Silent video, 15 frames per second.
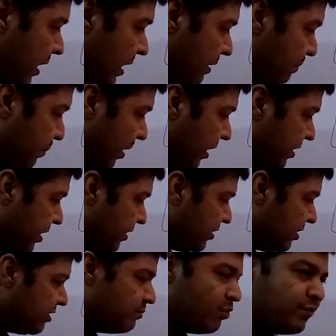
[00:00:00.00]
impulses
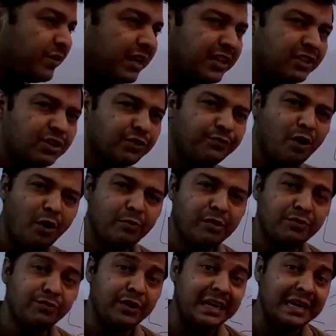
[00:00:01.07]
is moving in the form
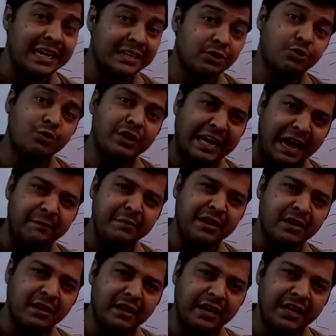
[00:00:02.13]
of
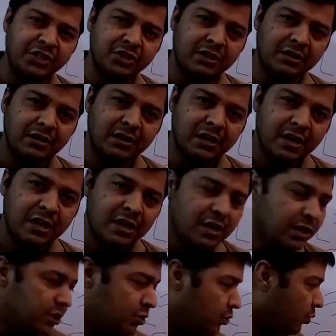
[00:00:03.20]
electrochemical nature,
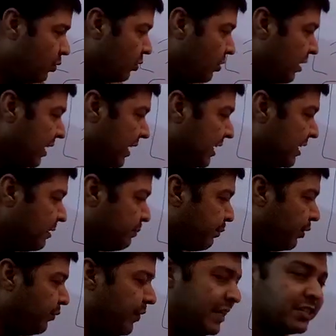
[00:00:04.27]
so it
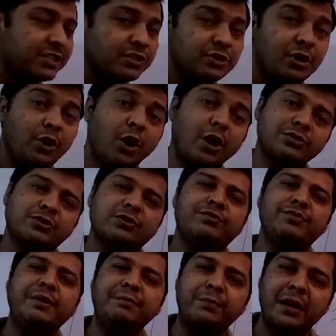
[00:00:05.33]
prevents the loss
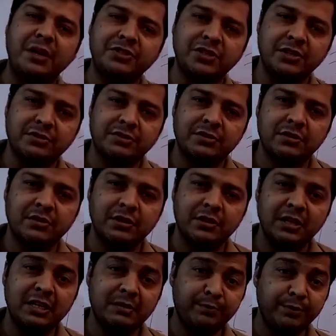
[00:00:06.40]
of impulses,
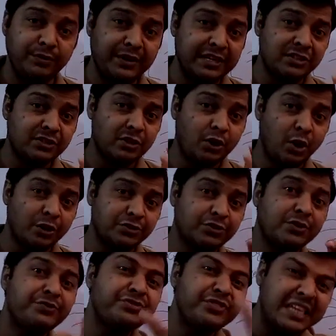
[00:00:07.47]
it prevents the loss
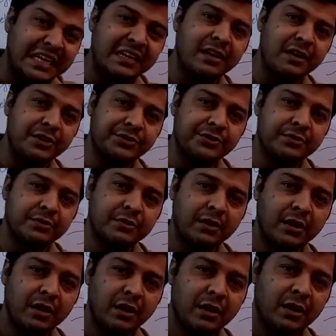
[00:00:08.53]
of signals.
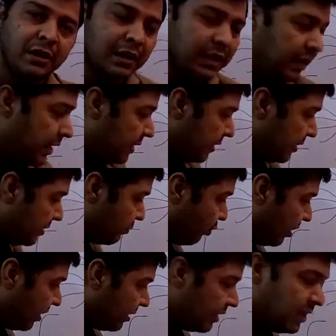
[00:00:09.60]
It is
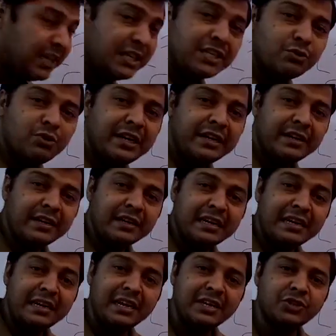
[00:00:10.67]
what? Insulating
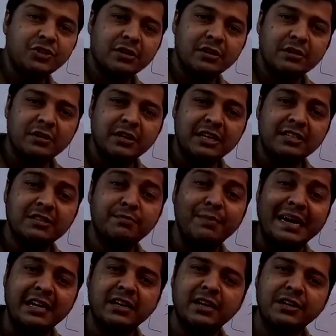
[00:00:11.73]
in nature. That's
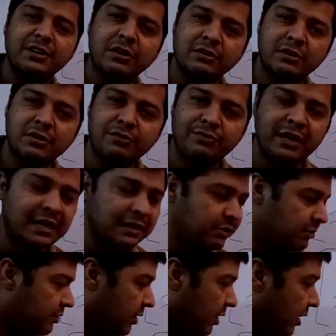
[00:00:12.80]
bad conductor of
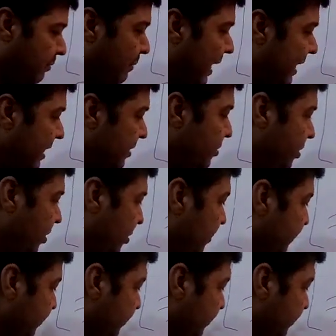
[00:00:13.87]
electricity. Myelin sheet.